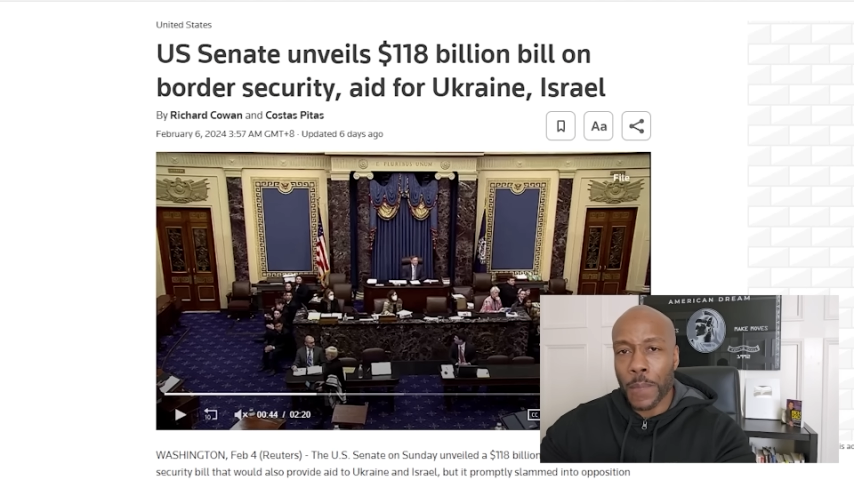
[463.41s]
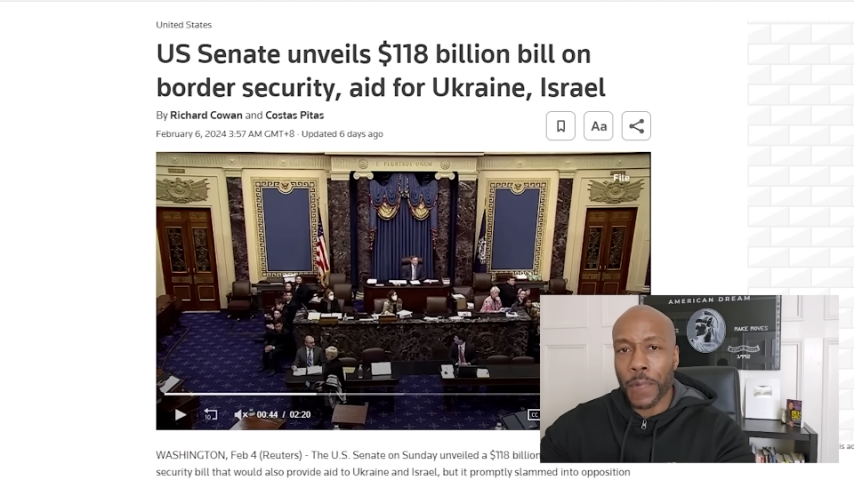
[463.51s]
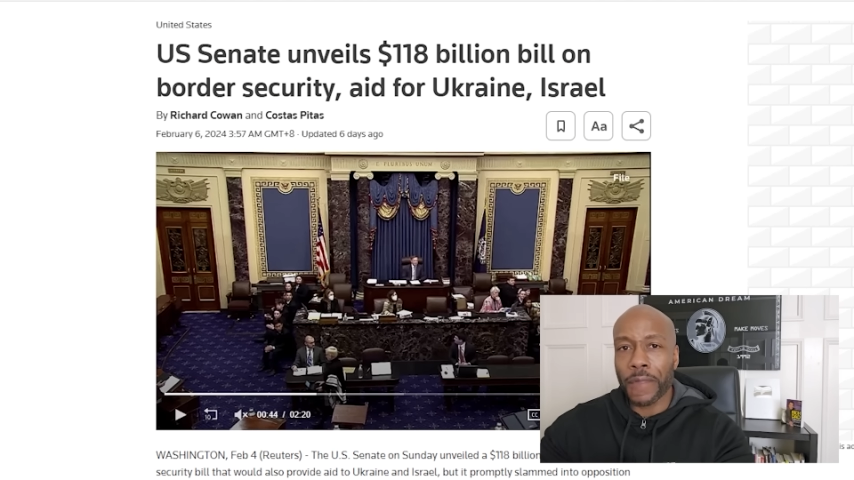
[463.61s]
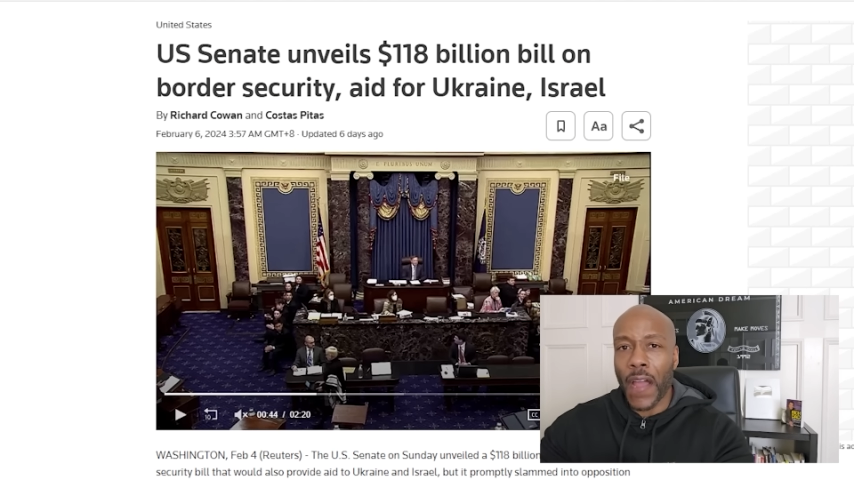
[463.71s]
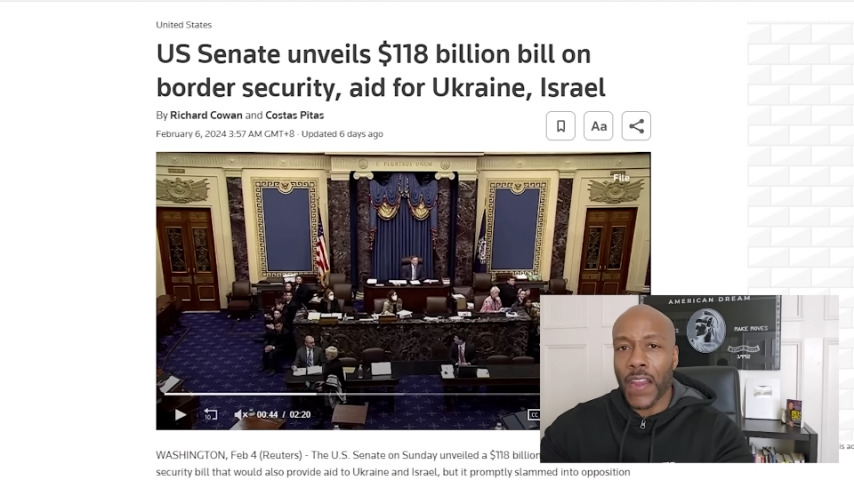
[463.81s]

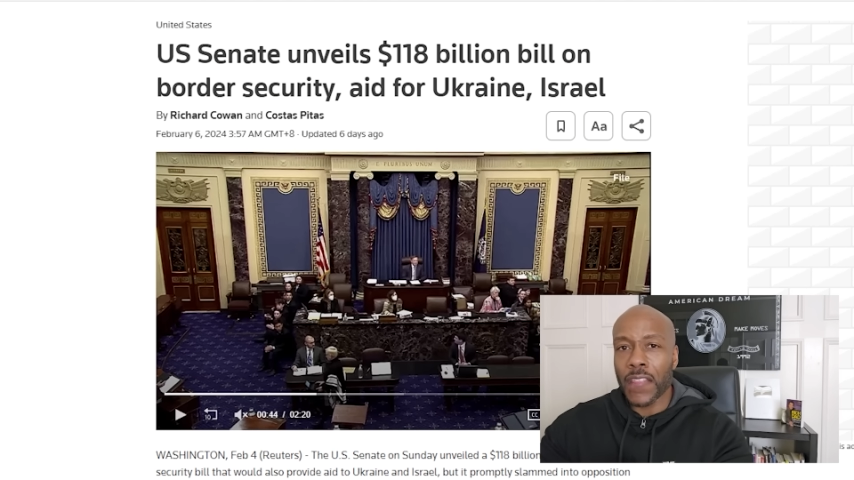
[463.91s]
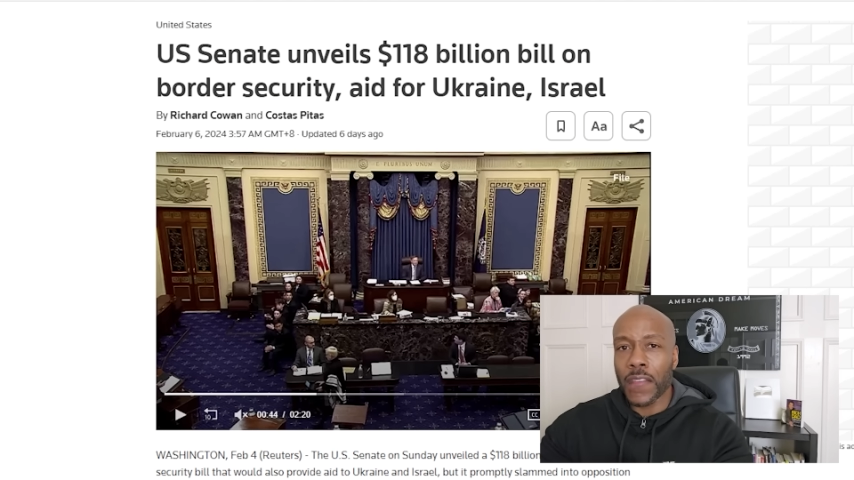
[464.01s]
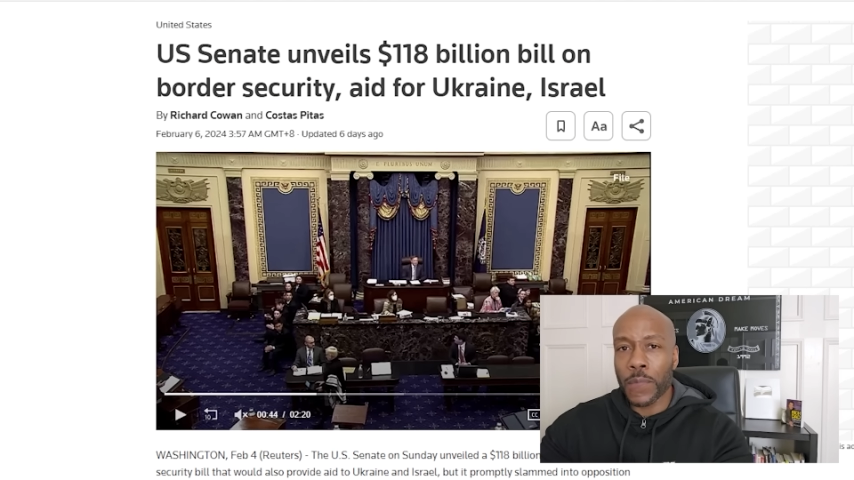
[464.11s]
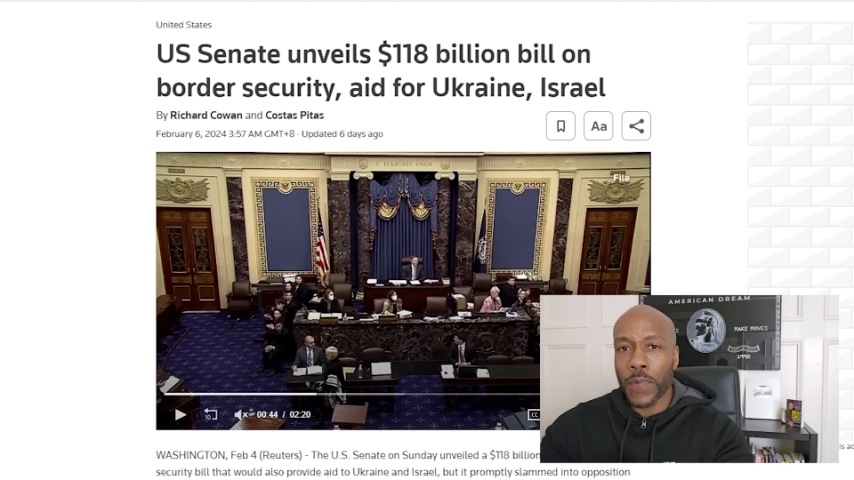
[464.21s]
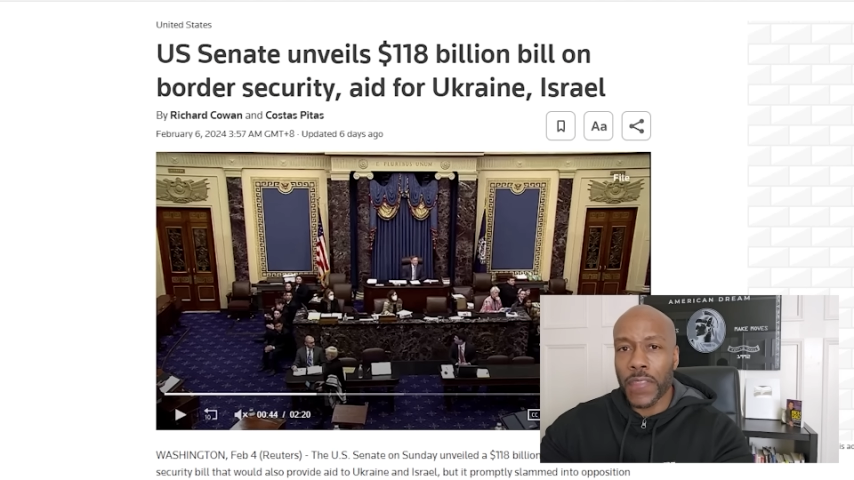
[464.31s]
providing
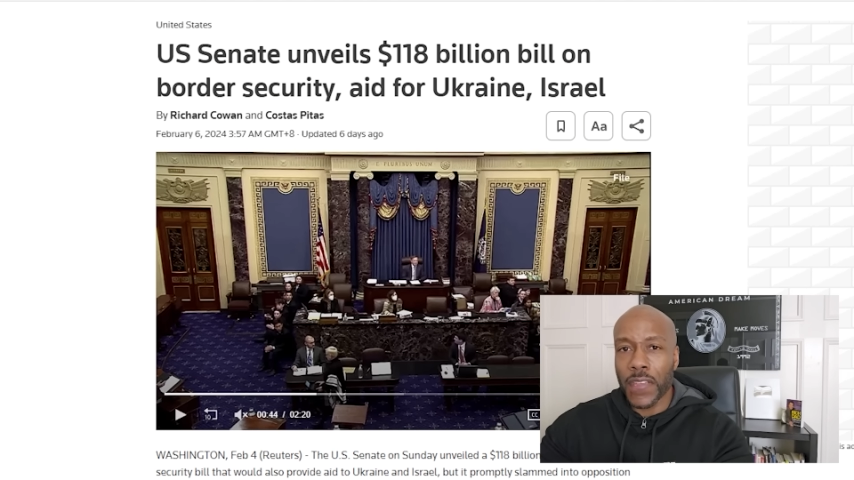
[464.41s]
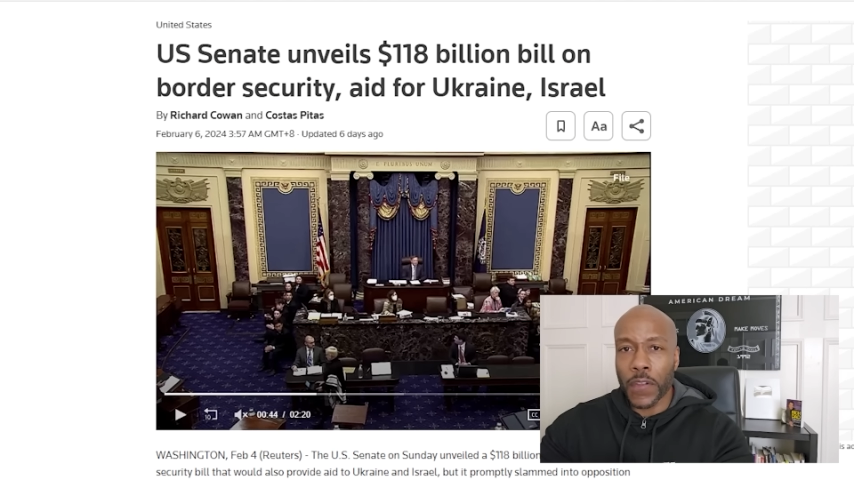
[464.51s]
them with the